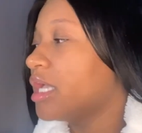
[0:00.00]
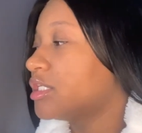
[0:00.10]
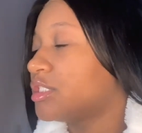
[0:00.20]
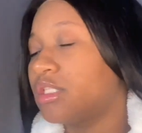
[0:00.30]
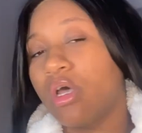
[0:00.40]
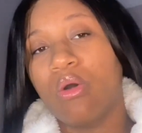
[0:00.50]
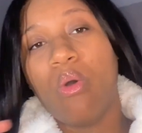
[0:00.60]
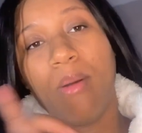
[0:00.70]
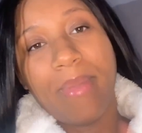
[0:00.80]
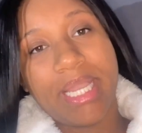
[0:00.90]
So
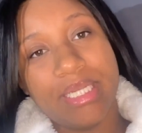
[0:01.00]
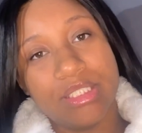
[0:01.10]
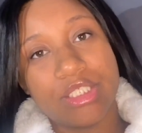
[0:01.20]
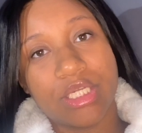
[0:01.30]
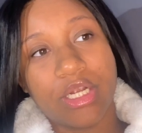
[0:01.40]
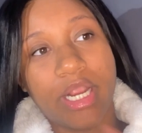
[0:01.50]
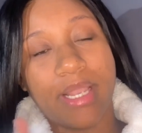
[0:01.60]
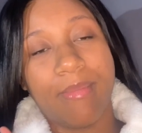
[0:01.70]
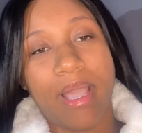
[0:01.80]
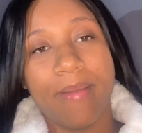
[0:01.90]
on my
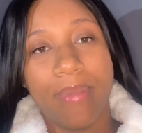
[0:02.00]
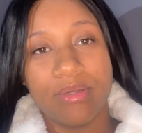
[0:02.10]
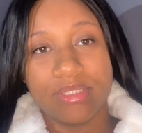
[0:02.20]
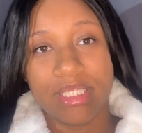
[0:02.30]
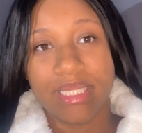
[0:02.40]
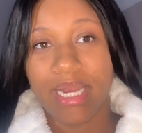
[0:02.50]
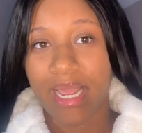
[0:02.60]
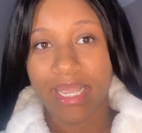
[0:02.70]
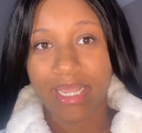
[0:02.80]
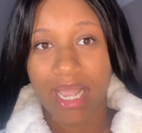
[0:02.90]
Instagram, I had posted that I
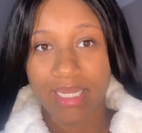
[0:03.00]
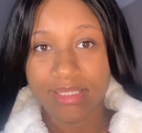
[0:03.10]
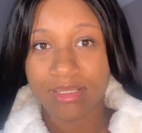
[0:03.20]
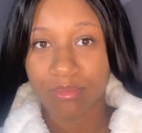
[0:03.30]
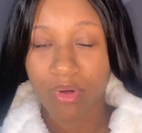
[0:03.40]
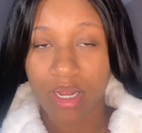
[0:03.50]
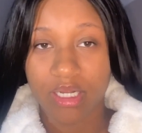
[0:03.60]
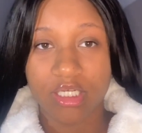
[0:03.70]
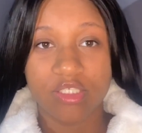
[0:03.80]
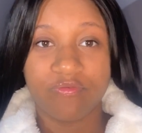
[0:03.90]
had gotten some
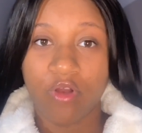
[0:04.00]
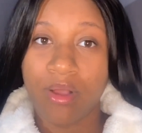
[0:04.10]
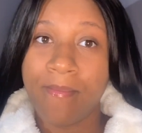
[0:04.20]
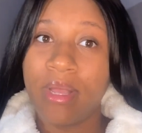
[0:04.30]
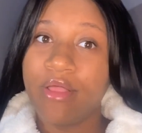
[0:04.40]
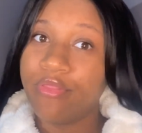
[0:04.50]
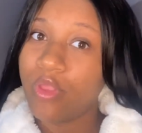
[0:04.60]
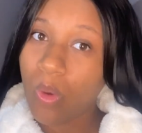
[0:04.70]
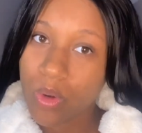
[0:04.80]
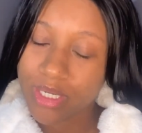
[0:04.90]
products from The
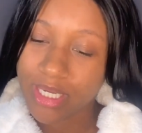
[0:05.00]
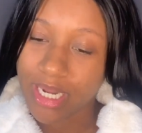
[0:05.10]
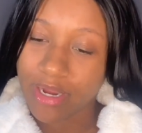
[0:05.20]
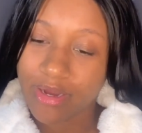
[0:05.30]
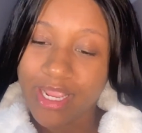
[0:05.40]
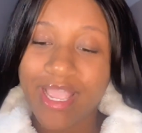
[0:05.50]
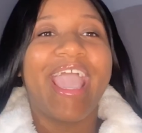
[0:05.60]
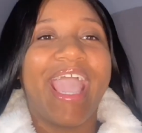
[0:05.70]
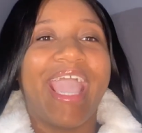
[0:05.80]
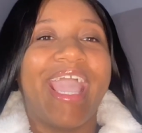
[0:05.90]
Ordinary,
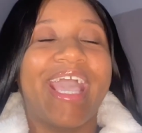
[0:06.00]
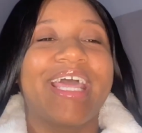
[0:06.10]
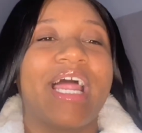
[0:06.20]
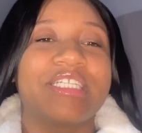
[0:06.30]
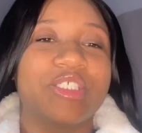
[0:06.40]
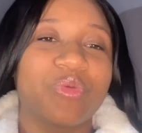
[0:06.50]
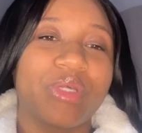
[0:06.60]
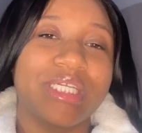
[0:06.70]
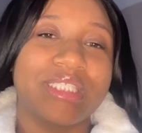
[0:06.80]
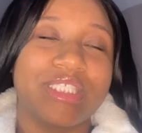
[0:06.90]
and I just
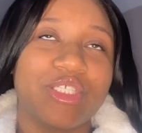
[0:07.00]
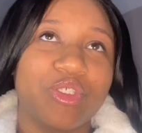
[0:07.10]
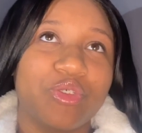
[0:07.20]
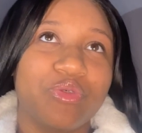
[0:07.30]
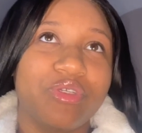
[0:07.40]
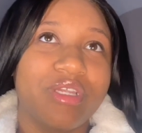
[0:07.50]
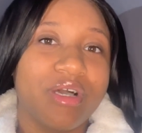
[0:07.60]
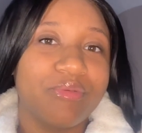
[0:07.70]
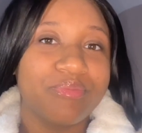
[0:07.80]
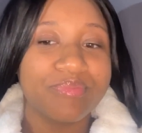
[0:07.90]
wanted
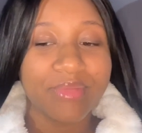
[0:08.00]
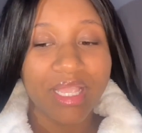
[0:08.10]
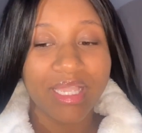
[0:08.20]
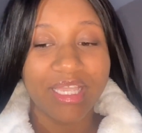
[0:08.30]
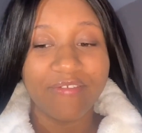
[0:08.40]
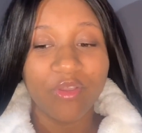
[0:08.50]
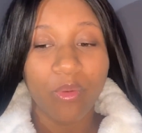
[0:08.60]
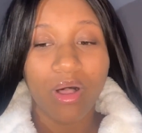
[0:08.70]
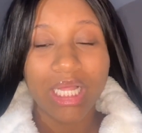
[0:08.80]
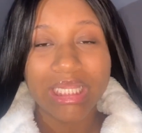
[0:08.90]
to, give
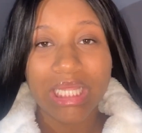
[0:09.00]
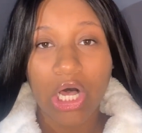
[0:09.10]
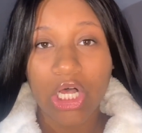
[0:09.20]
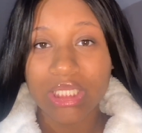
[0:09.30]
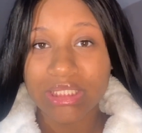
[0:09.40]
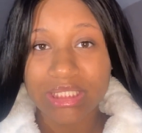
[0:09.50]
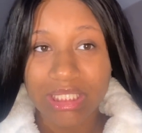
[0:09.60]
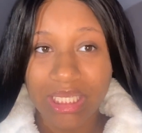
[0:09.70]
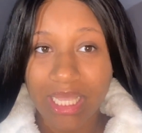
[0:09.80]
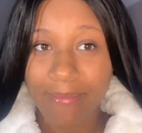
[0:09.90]
you all the
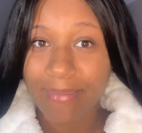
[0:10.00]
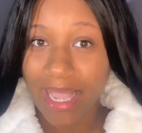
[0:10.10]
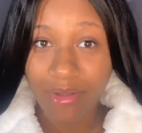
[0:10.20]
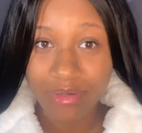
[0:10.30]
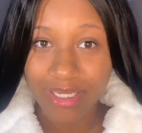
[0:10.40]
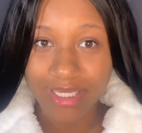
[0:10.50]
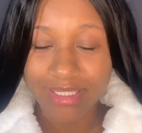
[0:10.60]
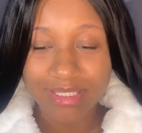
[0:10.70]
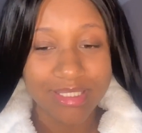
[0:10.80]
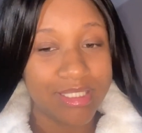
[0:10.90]
tea about it.
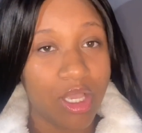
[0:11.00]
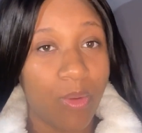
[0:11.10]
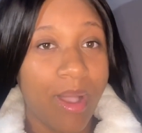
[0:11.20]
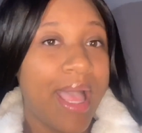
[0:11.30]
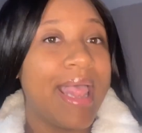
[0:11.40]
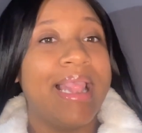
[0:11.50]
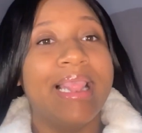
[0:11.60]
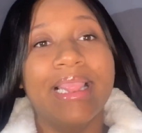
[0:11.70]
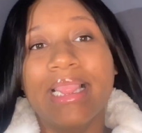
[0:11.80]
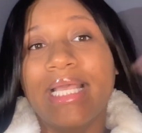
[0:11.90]
So
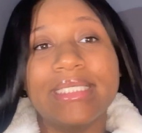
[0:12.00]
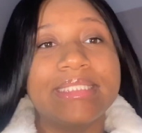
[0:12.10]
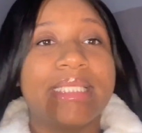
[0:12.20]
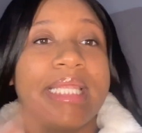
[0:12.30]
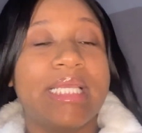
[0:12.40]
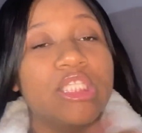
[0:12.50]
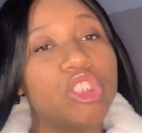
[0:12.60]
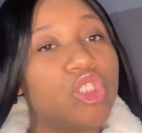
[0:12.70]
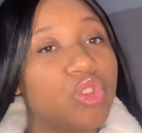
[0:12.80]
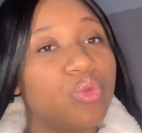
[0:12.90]
let's get
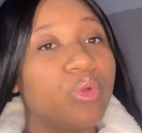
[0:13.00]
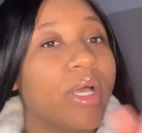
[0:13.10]
into